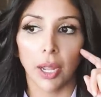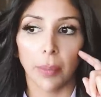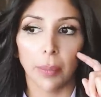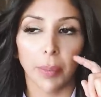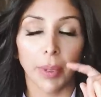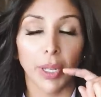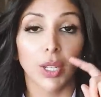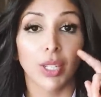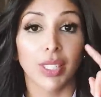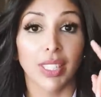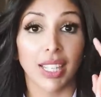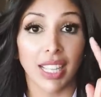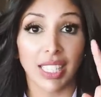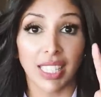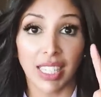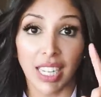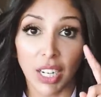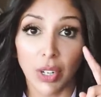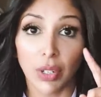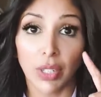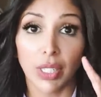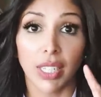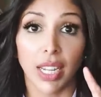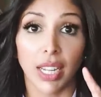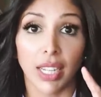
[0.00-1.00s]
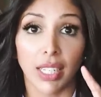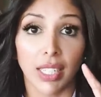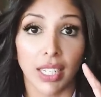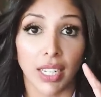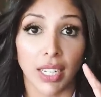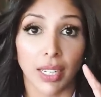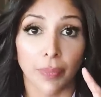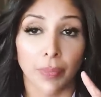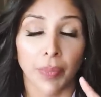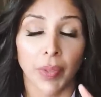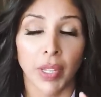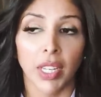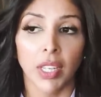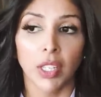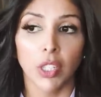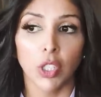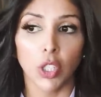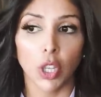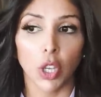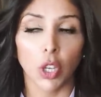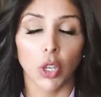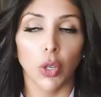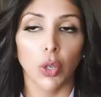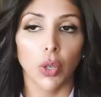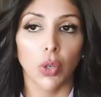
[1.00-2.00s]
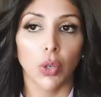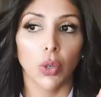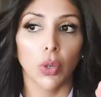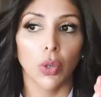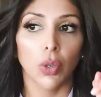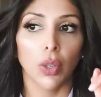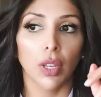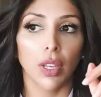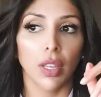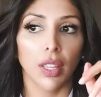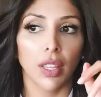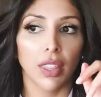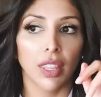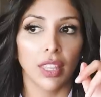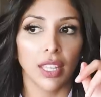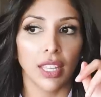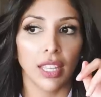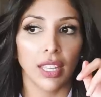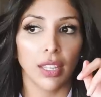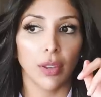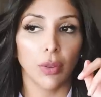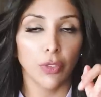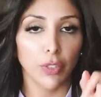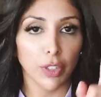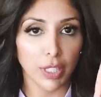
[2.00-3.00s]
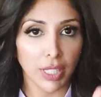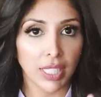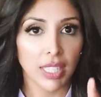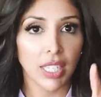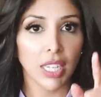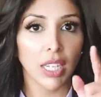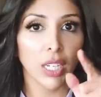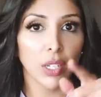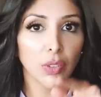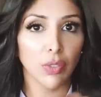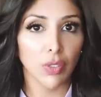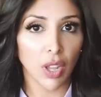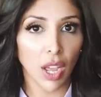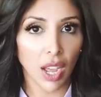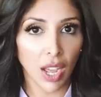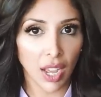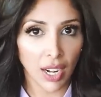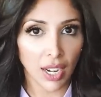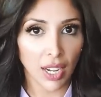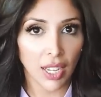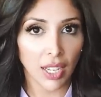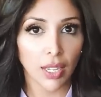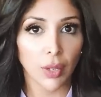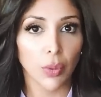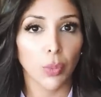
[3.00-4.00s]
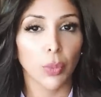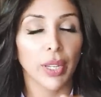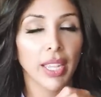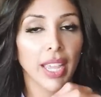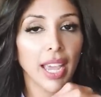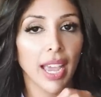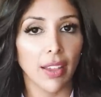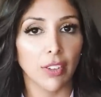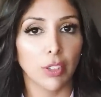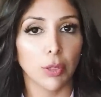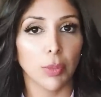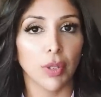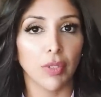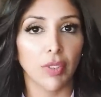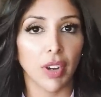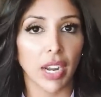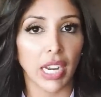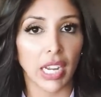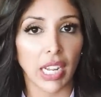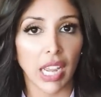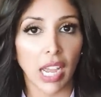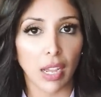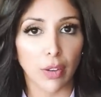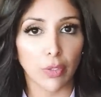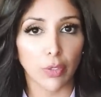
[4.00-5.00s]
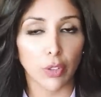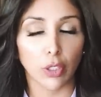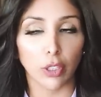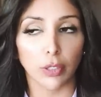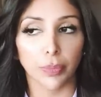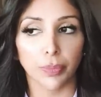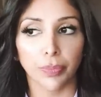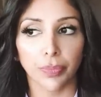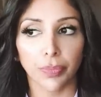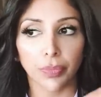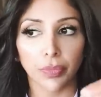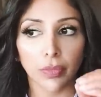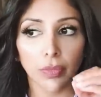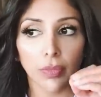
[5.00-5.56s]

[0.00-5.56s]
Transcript: Because that's irritating. So for skin of color, we have to be very careful.